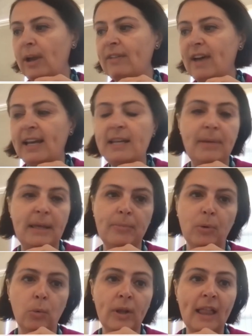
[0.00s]
if any,
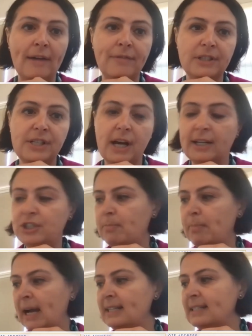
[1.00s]
people will ever touch
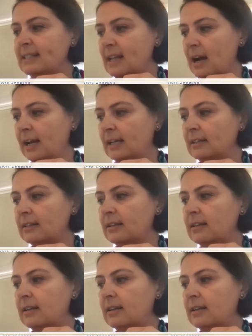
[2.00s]
by design.